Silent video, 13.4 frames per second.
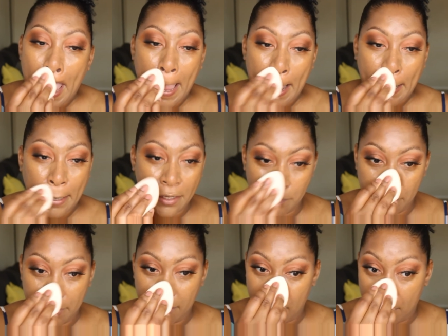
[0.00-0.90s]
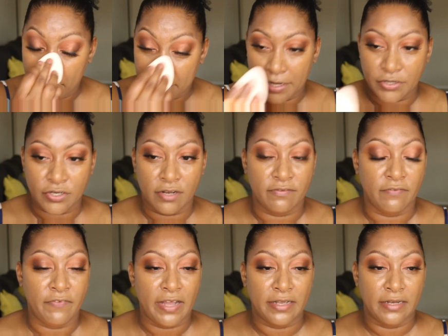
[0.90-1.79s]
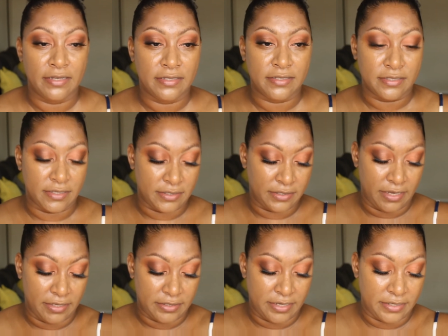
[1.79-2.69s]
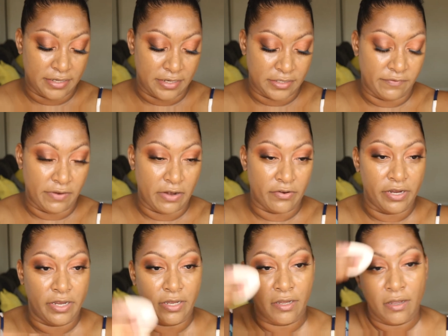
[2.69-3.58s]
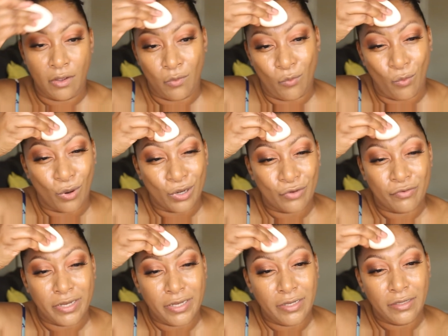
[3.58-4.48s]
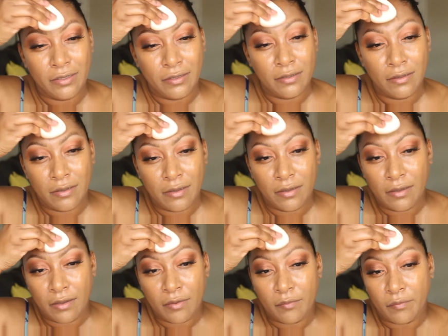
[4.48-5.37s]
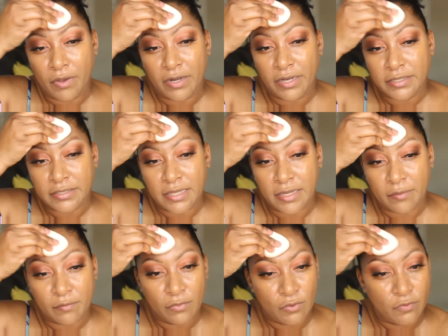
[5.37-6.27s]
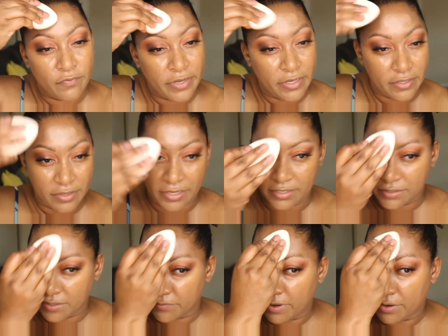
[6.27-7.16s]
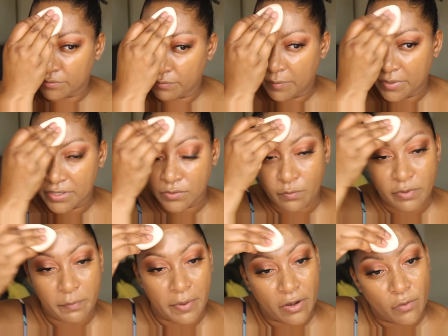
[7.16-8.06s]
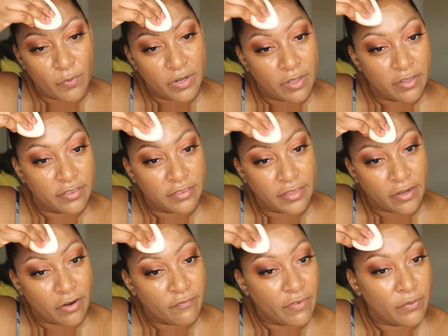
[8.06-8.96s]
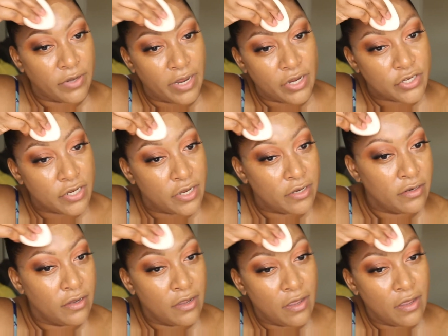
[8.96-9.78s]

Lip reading: It could be a combination of the fact that this is a skin tint and is very watery, but it's like moving things around. Maybe this will be better with a thicker foundation.